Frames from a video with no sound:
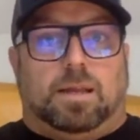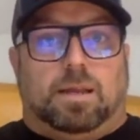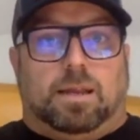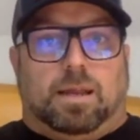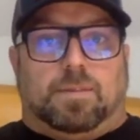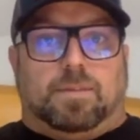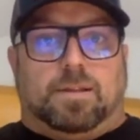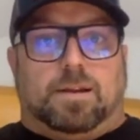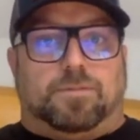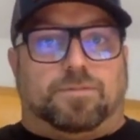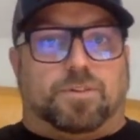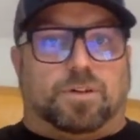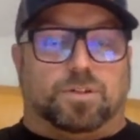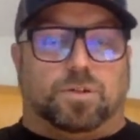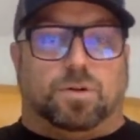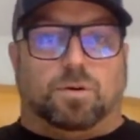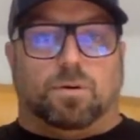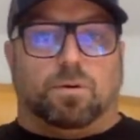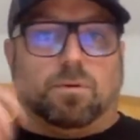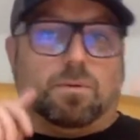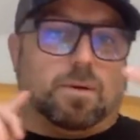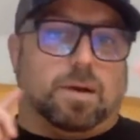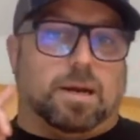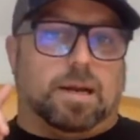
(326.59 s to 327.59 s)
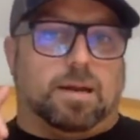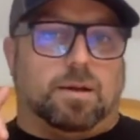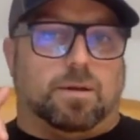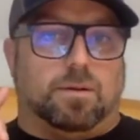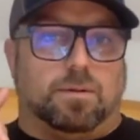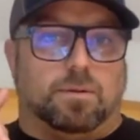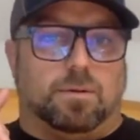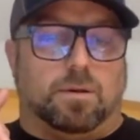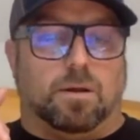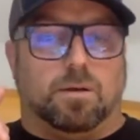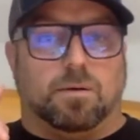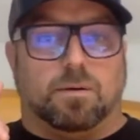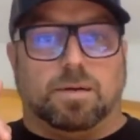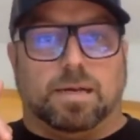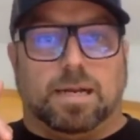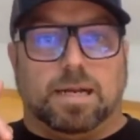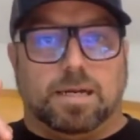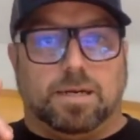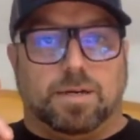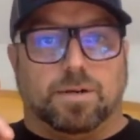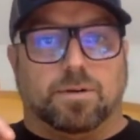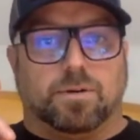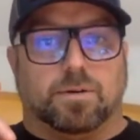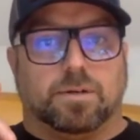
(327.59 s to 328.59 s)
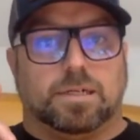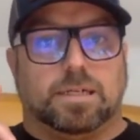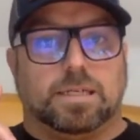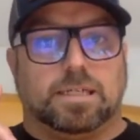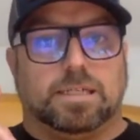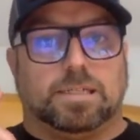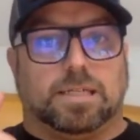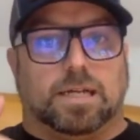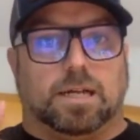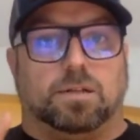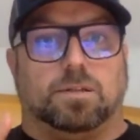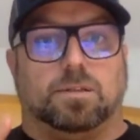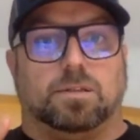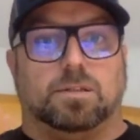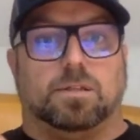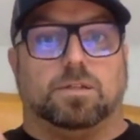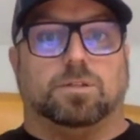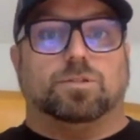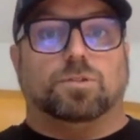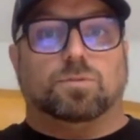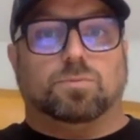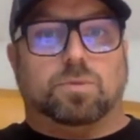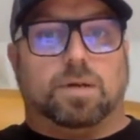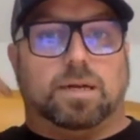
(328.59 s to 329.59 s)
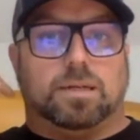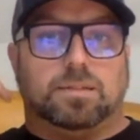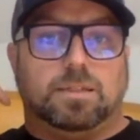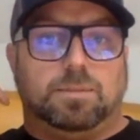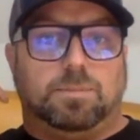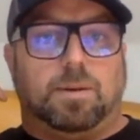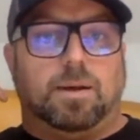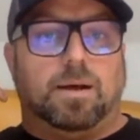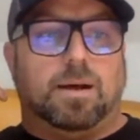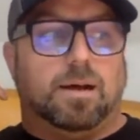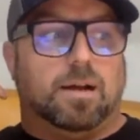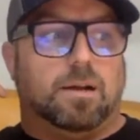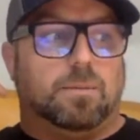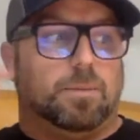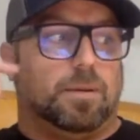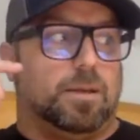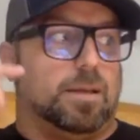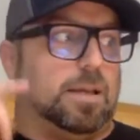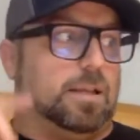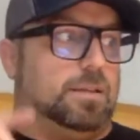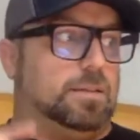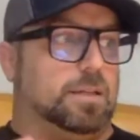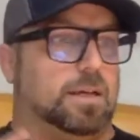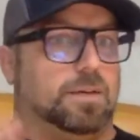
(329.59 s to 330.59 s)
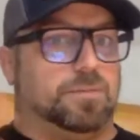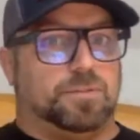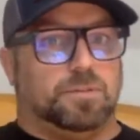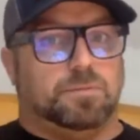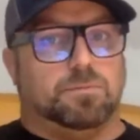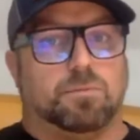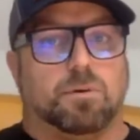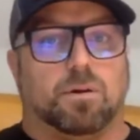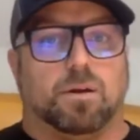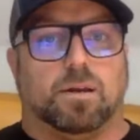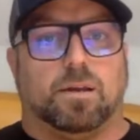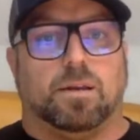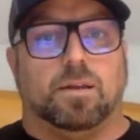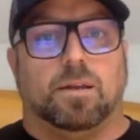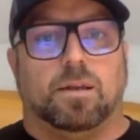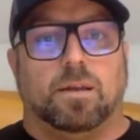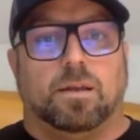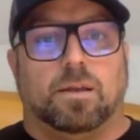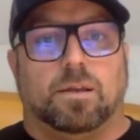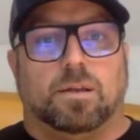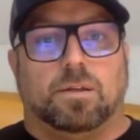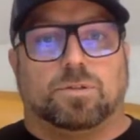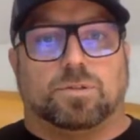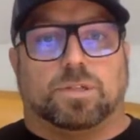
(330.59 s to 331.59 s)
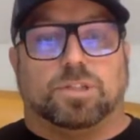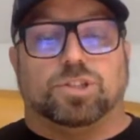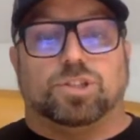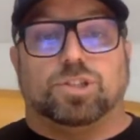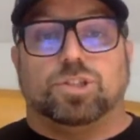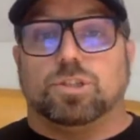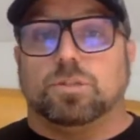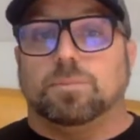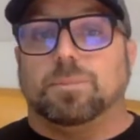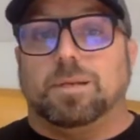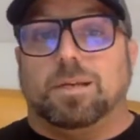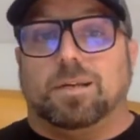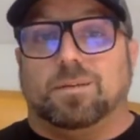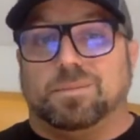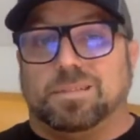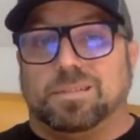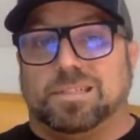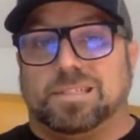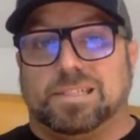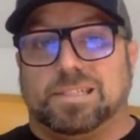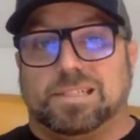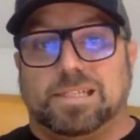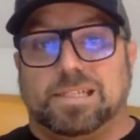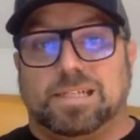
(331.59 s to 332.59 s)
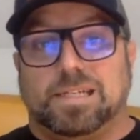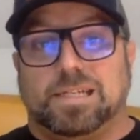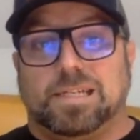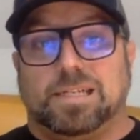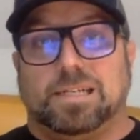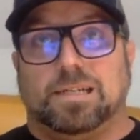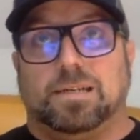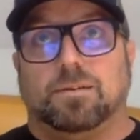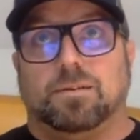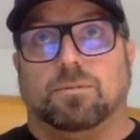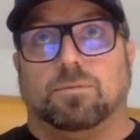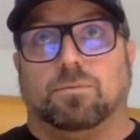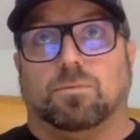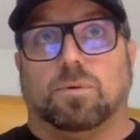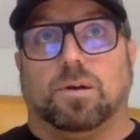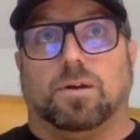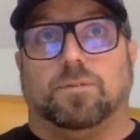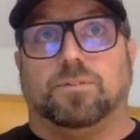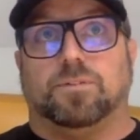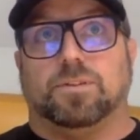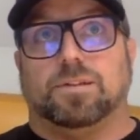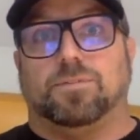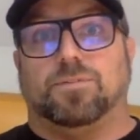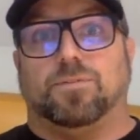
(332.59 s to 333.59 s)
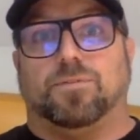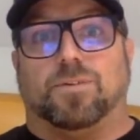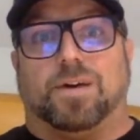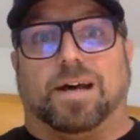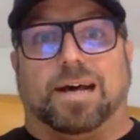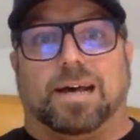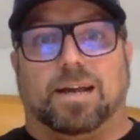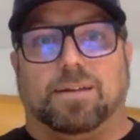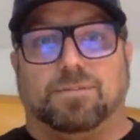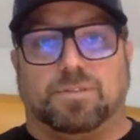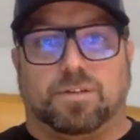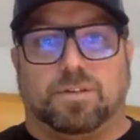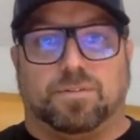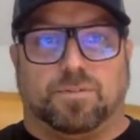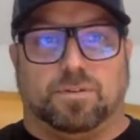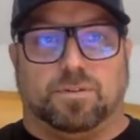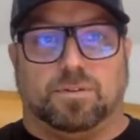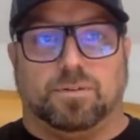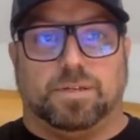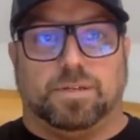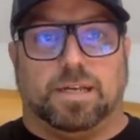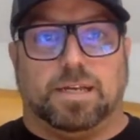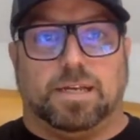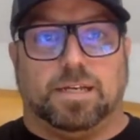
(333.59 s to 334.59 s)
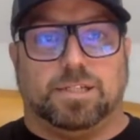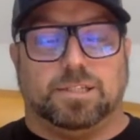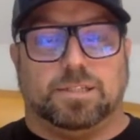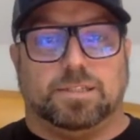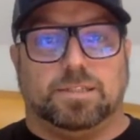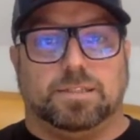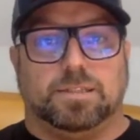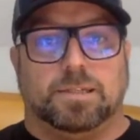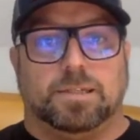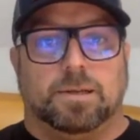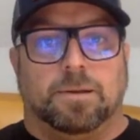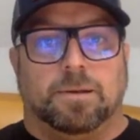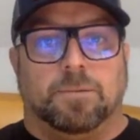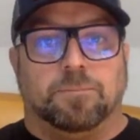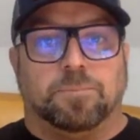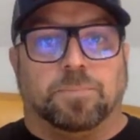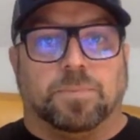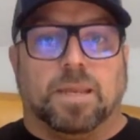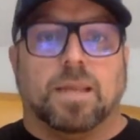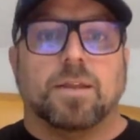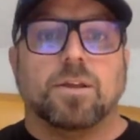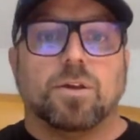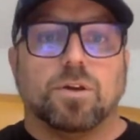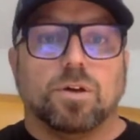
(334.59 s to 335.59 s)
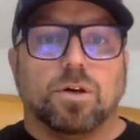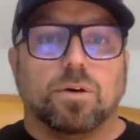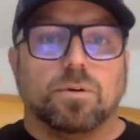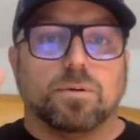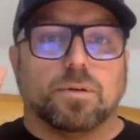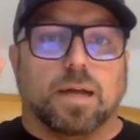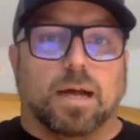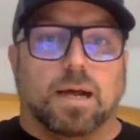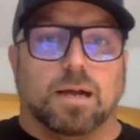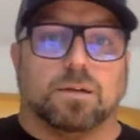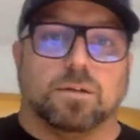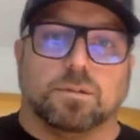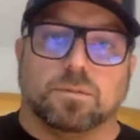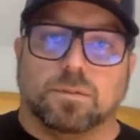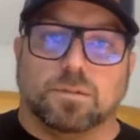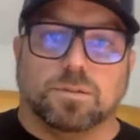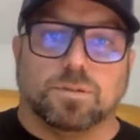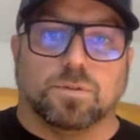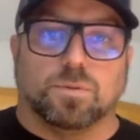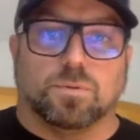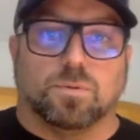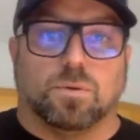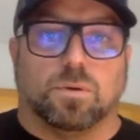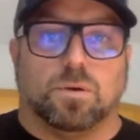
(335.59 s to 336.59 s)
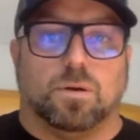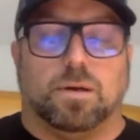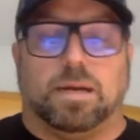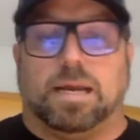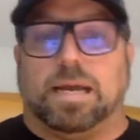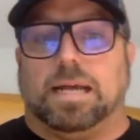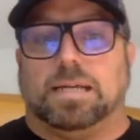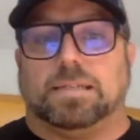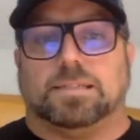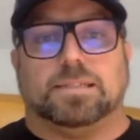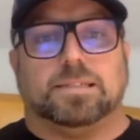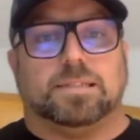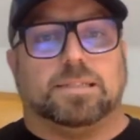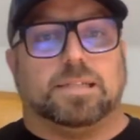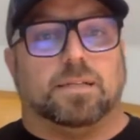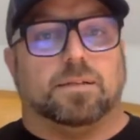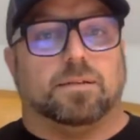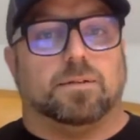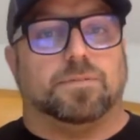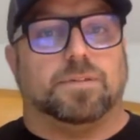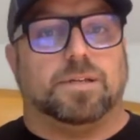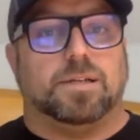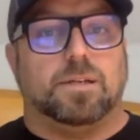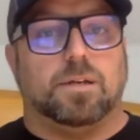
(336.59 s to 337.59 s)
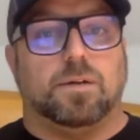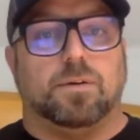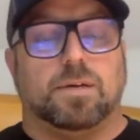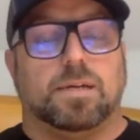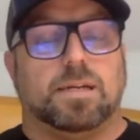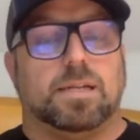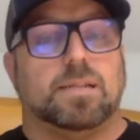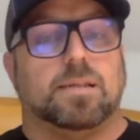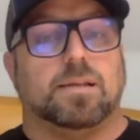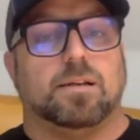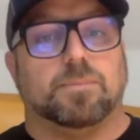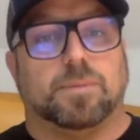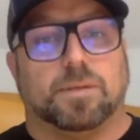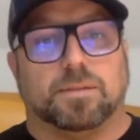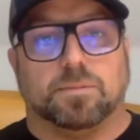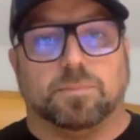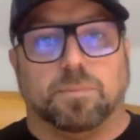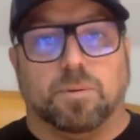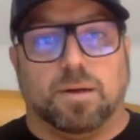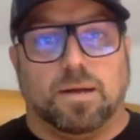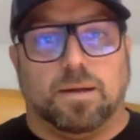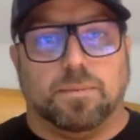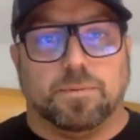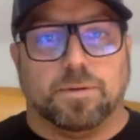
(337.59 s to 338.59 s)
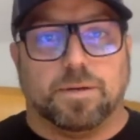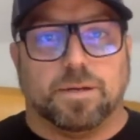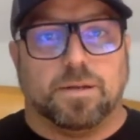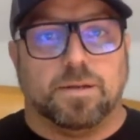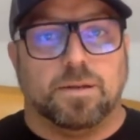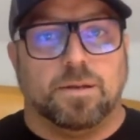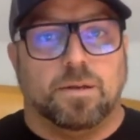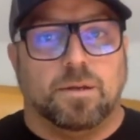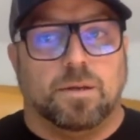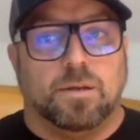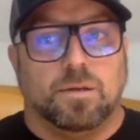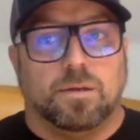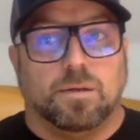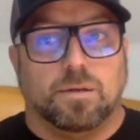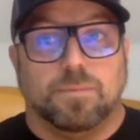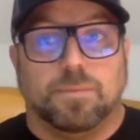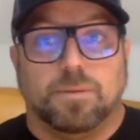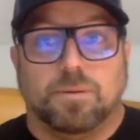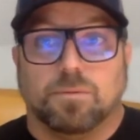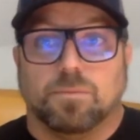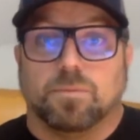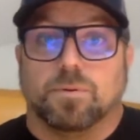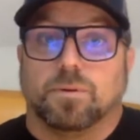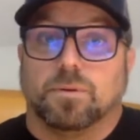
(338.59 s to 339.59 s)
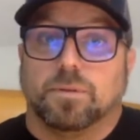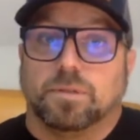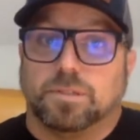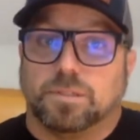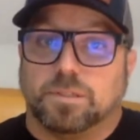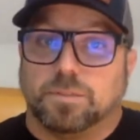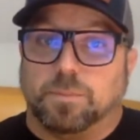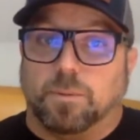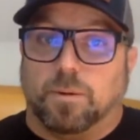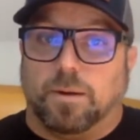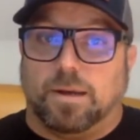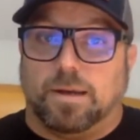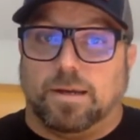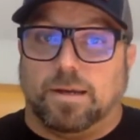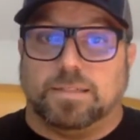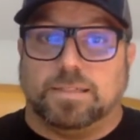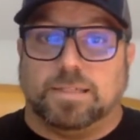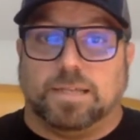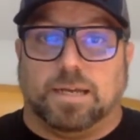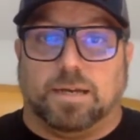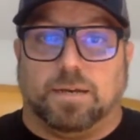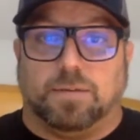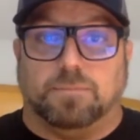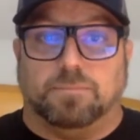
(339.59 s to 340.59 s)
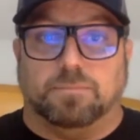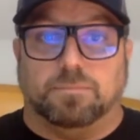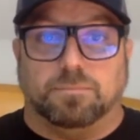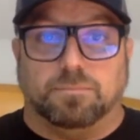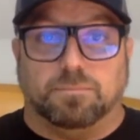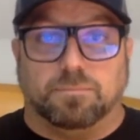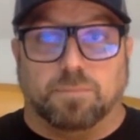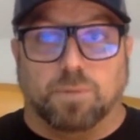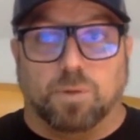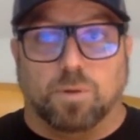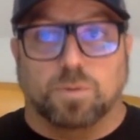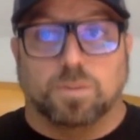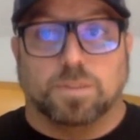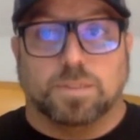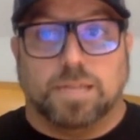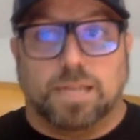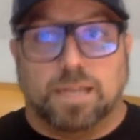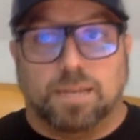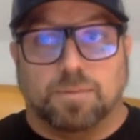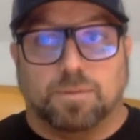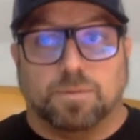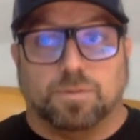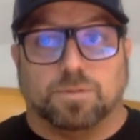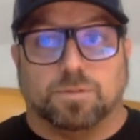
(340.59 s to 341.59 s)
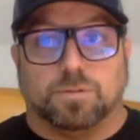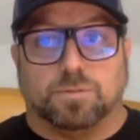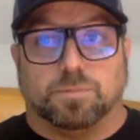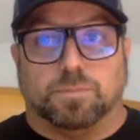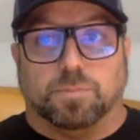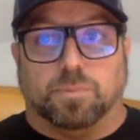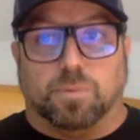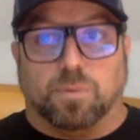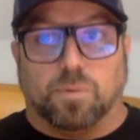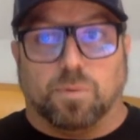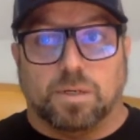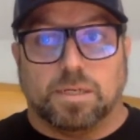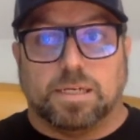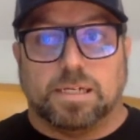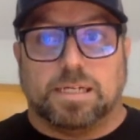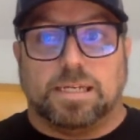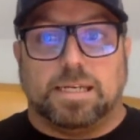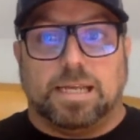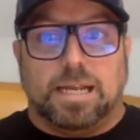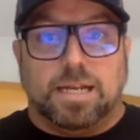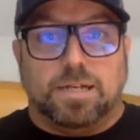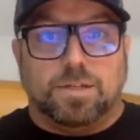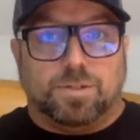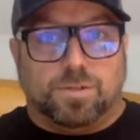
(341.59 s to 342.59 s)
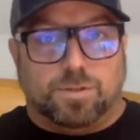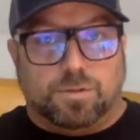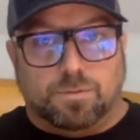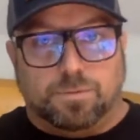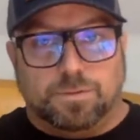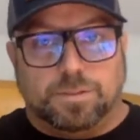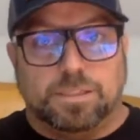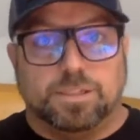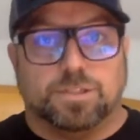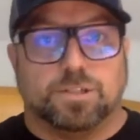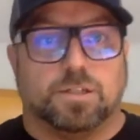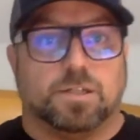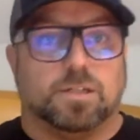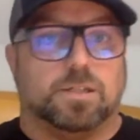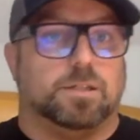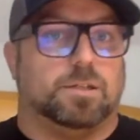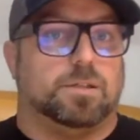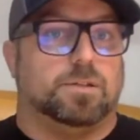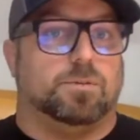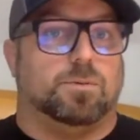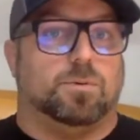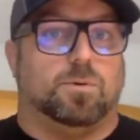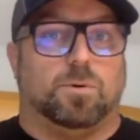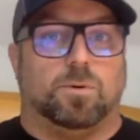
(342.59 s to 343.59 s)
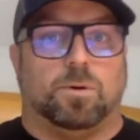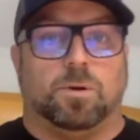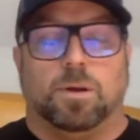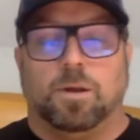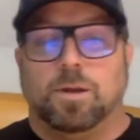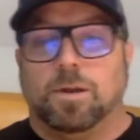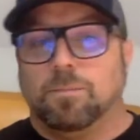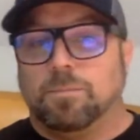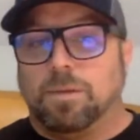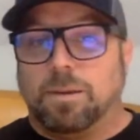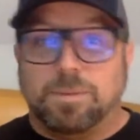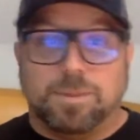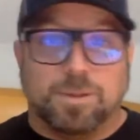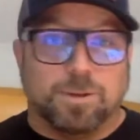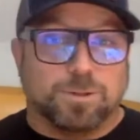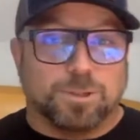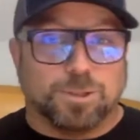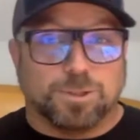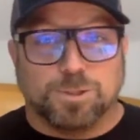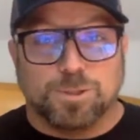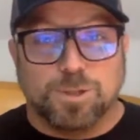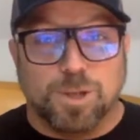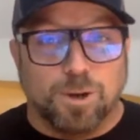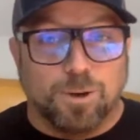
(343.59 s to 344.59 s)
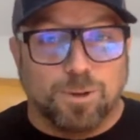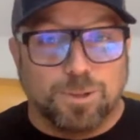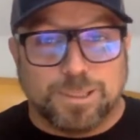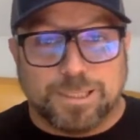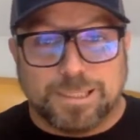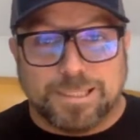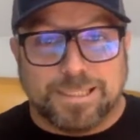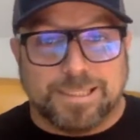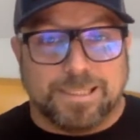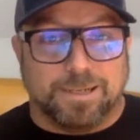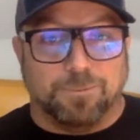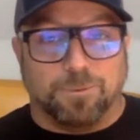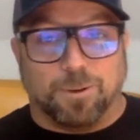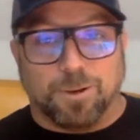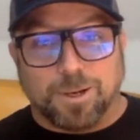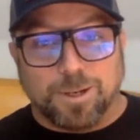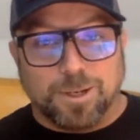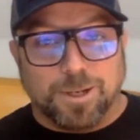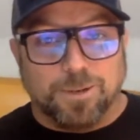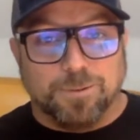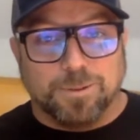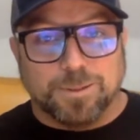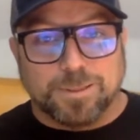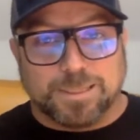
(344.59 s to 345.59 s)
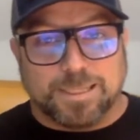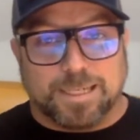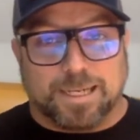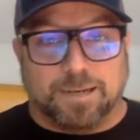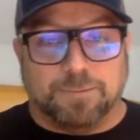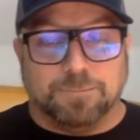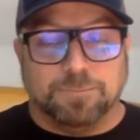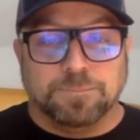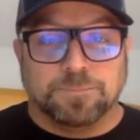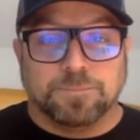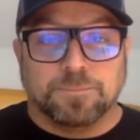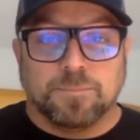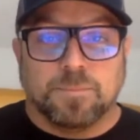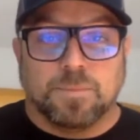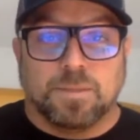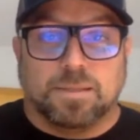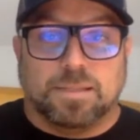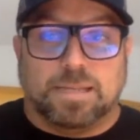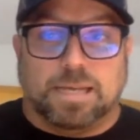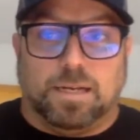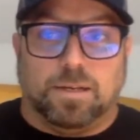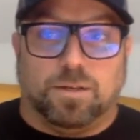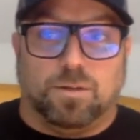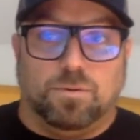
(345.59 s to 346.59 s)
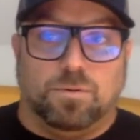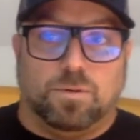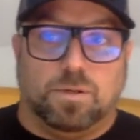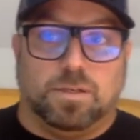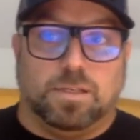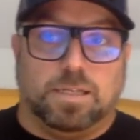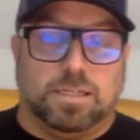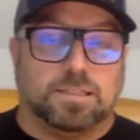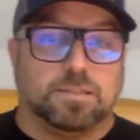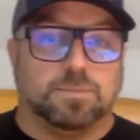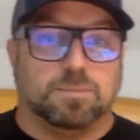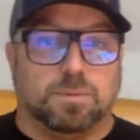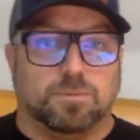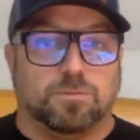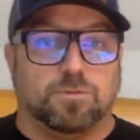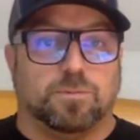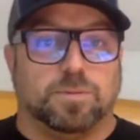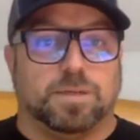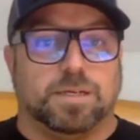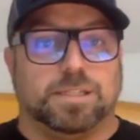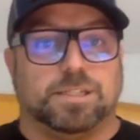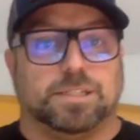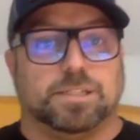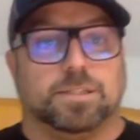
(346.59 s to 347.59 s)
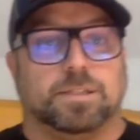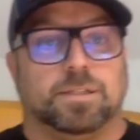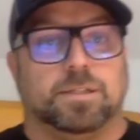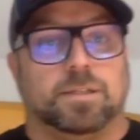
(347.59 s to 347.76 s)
And then if I turn around 180 degrees, I'll look directly behind me and left and right. So I should be able to see roughly 5 different locations and go knock on the door, ask the seller if they know anything about the property. You'd be really surprised how most neighbors are pretty in tune with each other, or maybe they're just nosy and they want to know what's up, that you could get some information,